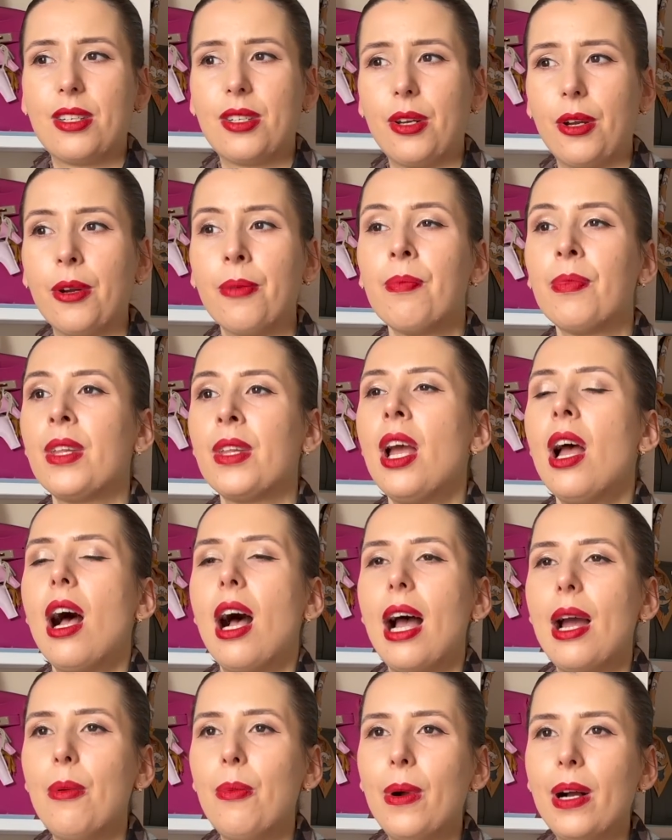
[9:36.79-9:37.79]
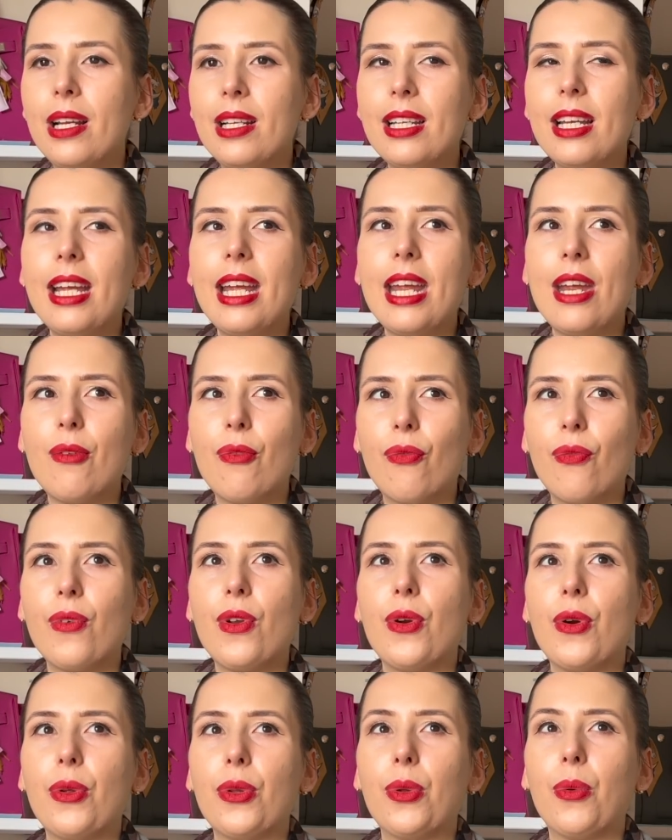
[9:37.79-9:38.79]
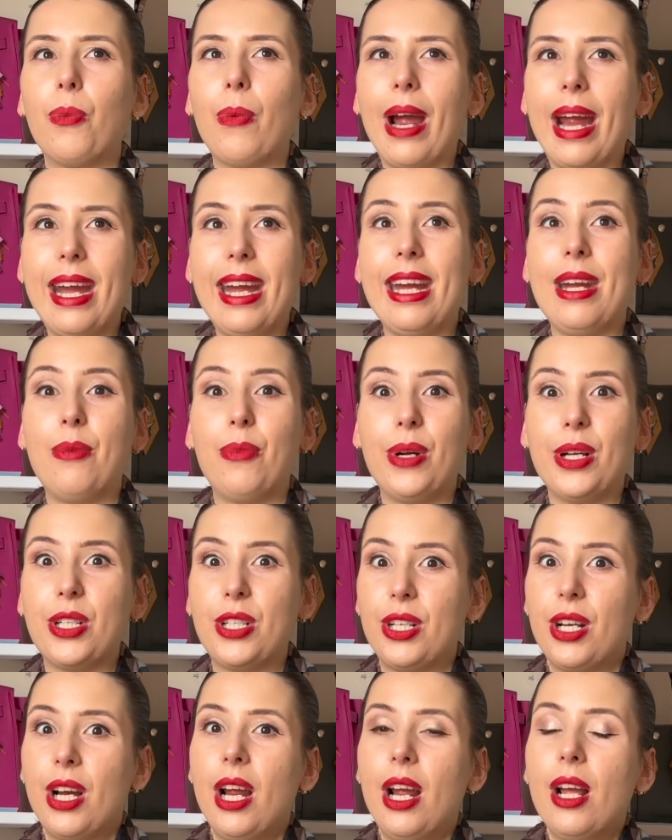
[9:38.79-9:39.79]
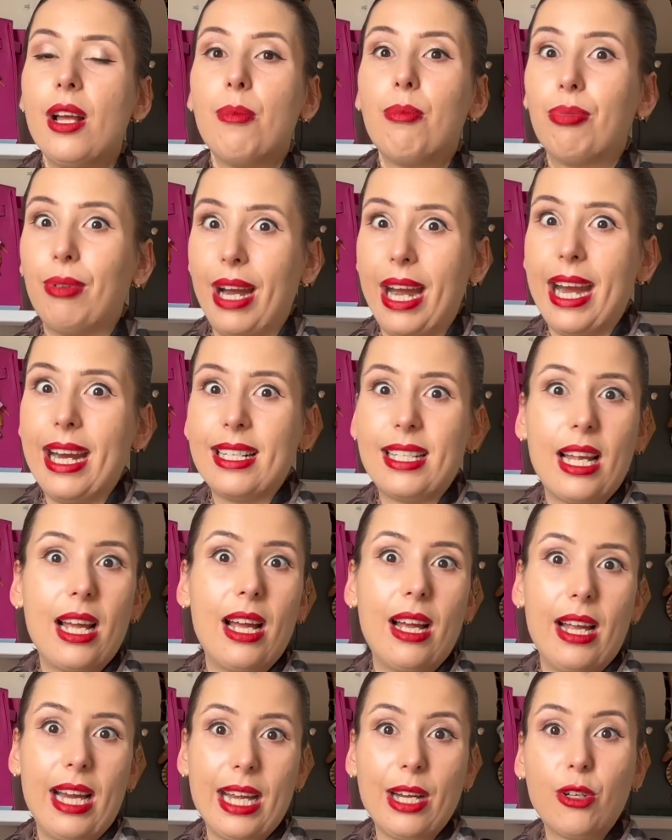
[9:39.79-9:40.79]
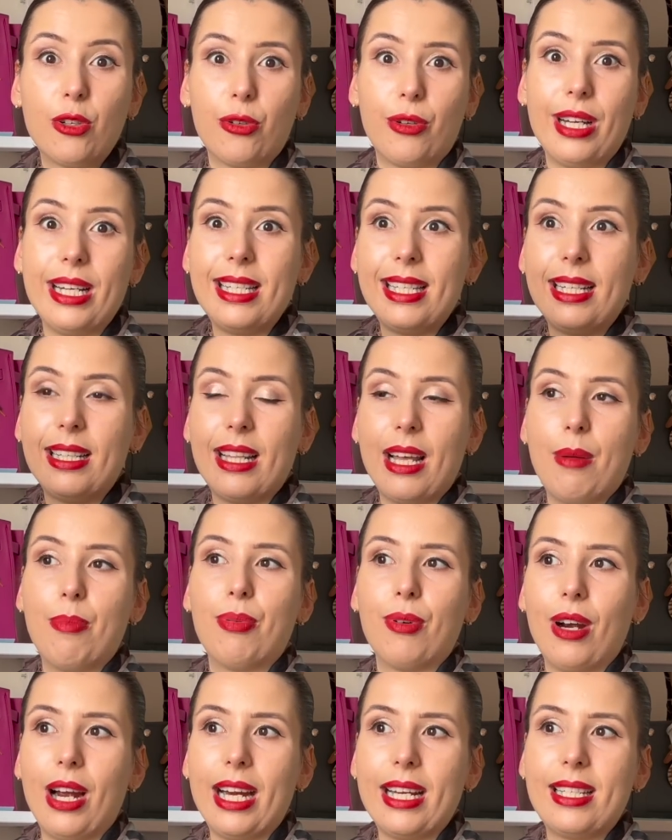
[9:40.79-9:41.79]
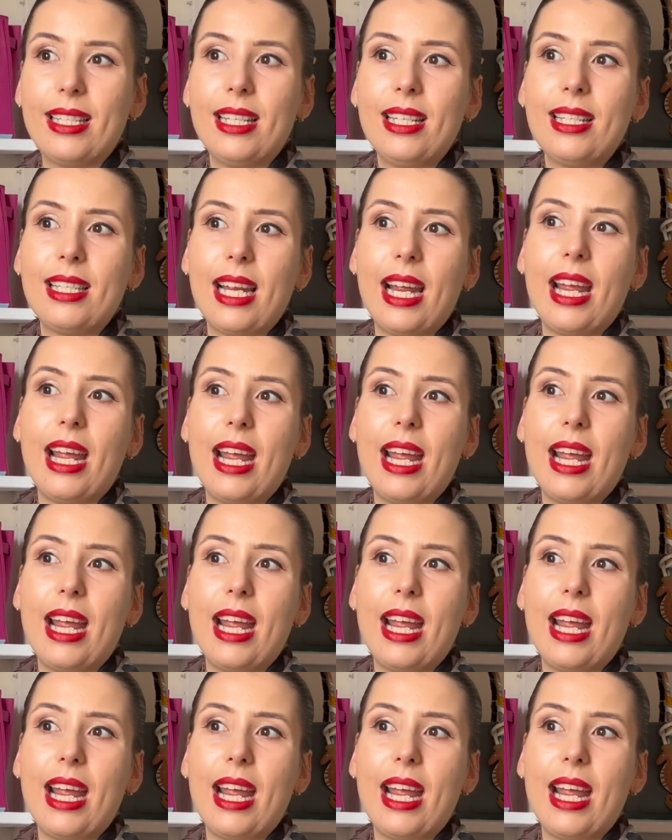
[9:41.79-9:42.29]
So I wonder if, you know, the way in which brands are increasing their prices,